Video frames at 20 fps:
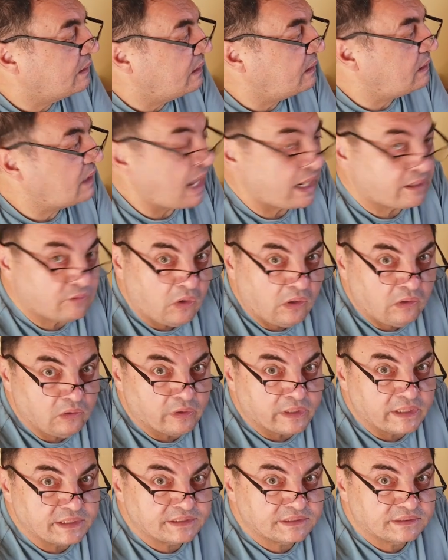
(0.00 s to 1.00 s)
And like
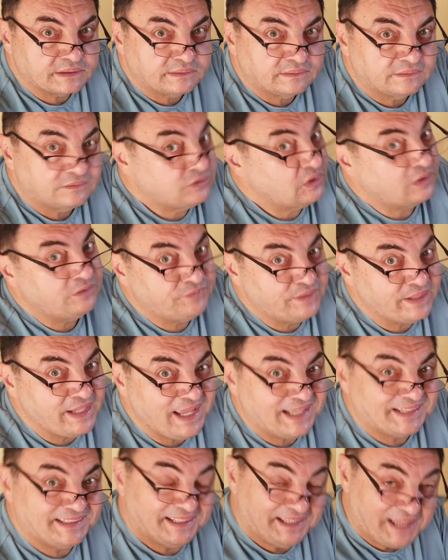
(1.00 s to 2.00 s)
always, don't
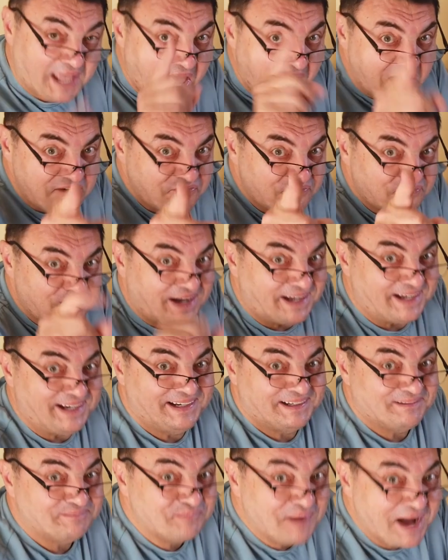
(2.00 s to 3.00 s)
forget, have fun.